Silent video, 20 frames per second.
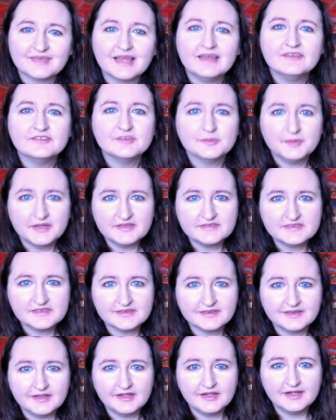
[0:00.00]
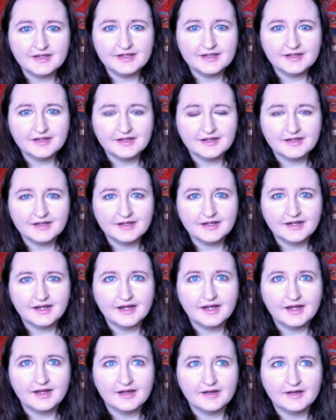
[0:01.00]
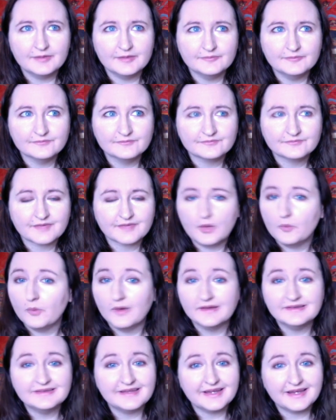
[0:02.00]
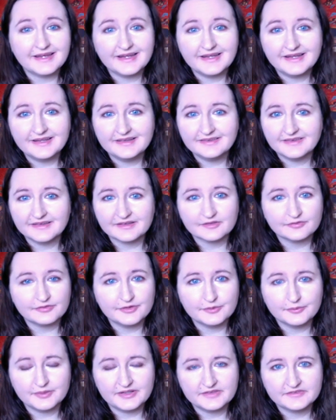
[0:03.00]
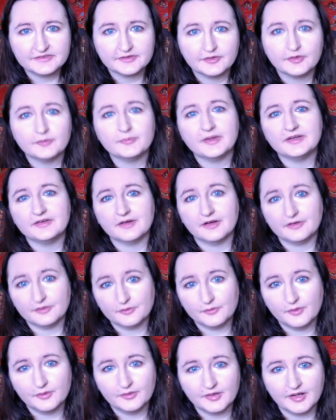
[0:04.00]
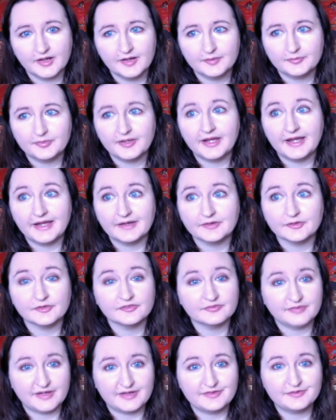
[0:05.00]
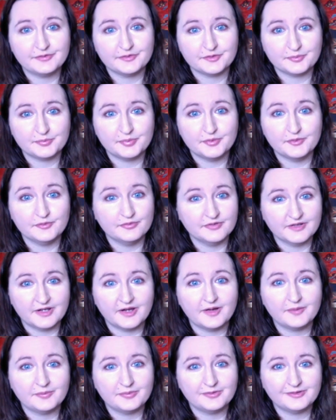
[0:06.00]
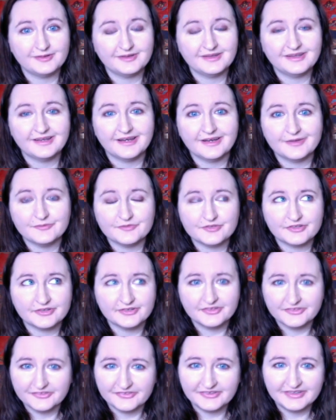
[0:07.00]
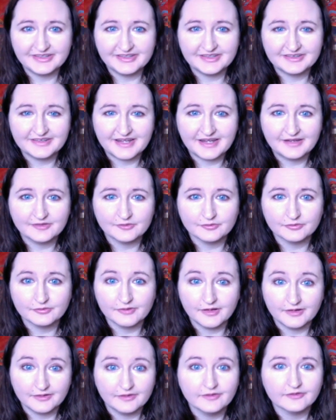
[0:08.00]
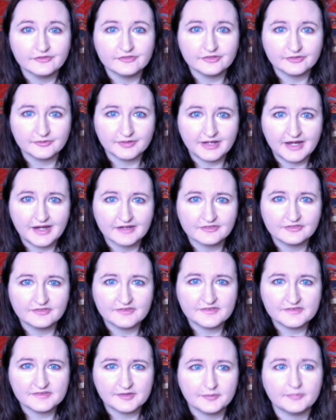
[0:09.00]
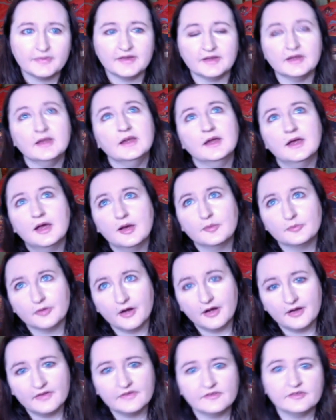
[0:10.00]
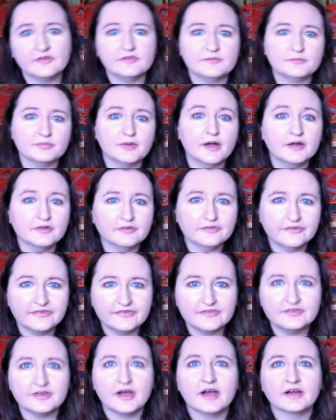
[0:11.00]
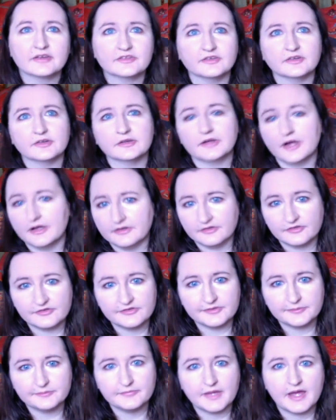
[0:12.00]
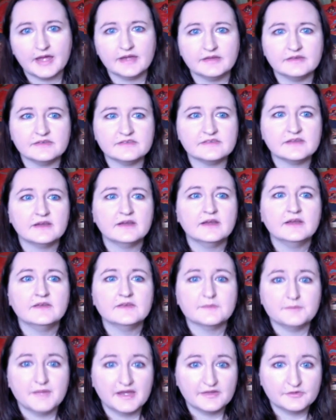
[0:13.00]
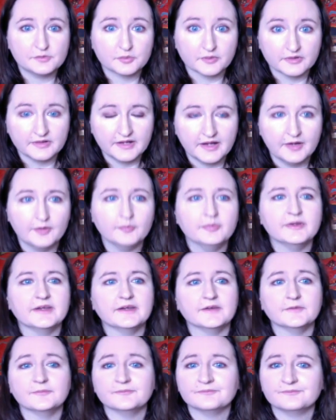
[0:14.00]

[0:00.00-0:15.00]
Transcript: So basically, one day, like a few weeks ago, my daughter woke up and her face was poofing up. She clearly had an allergic reaction to something. Brought her to the doctor, got her some meds. The meds weren't helping.